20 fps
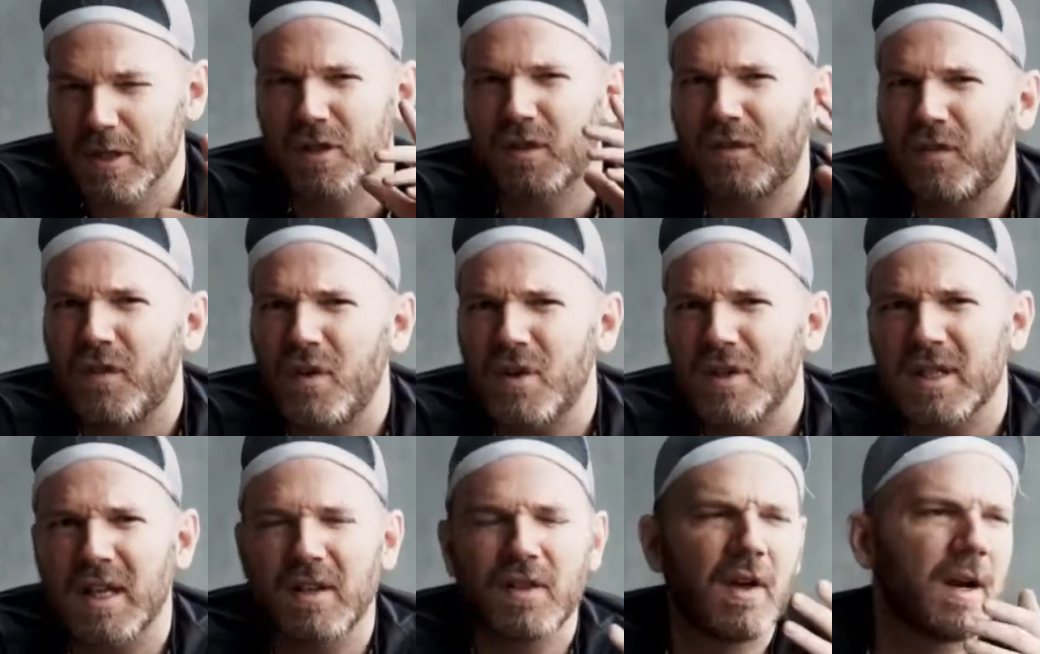So
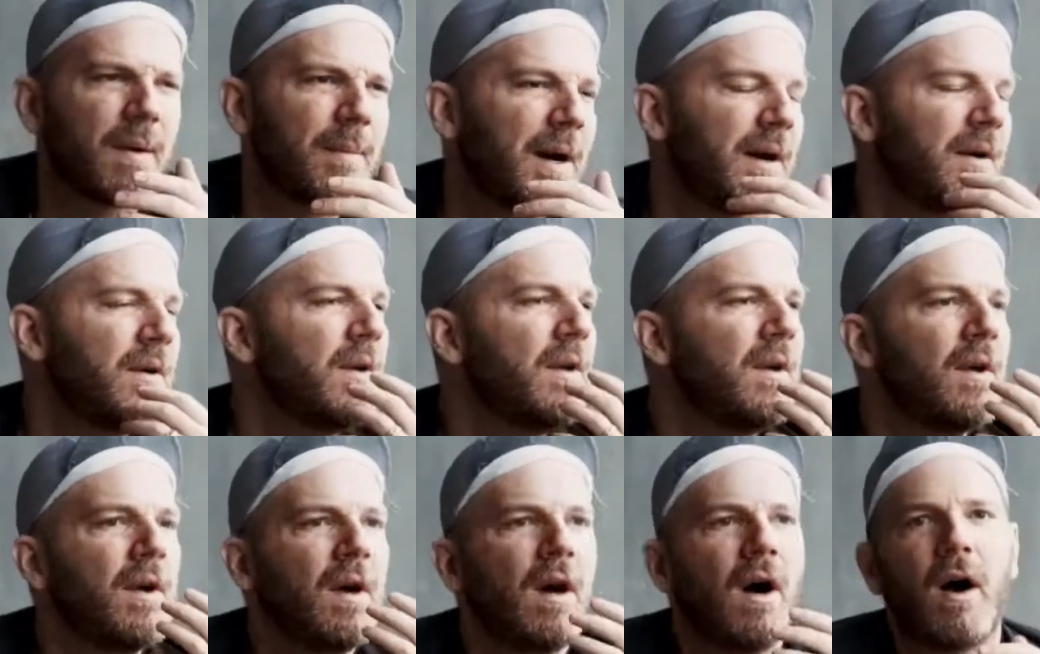first I thought about,
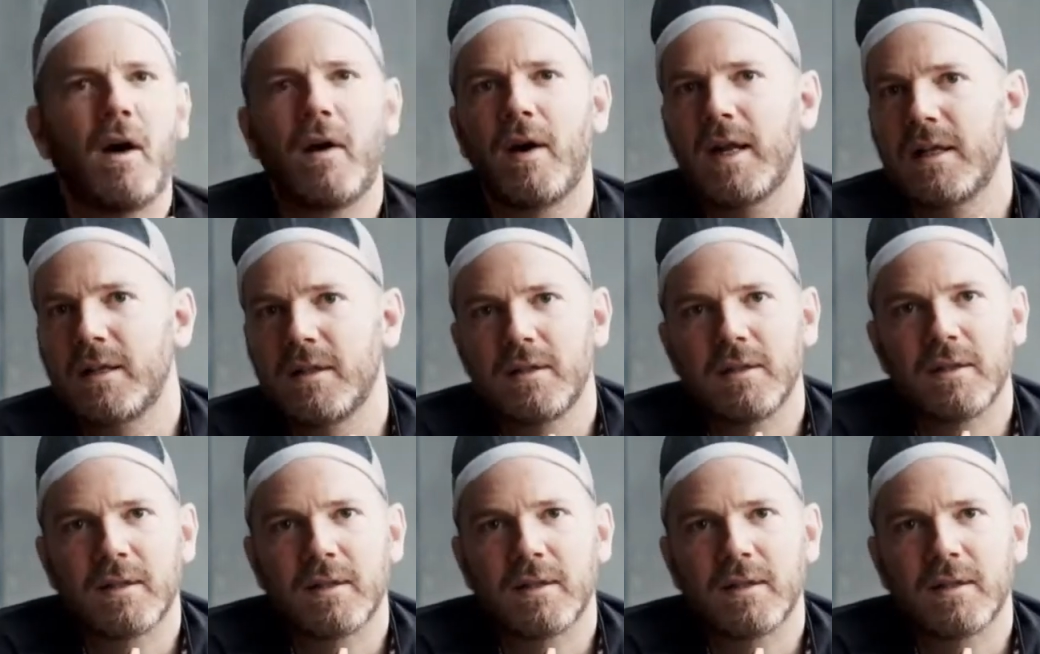all right,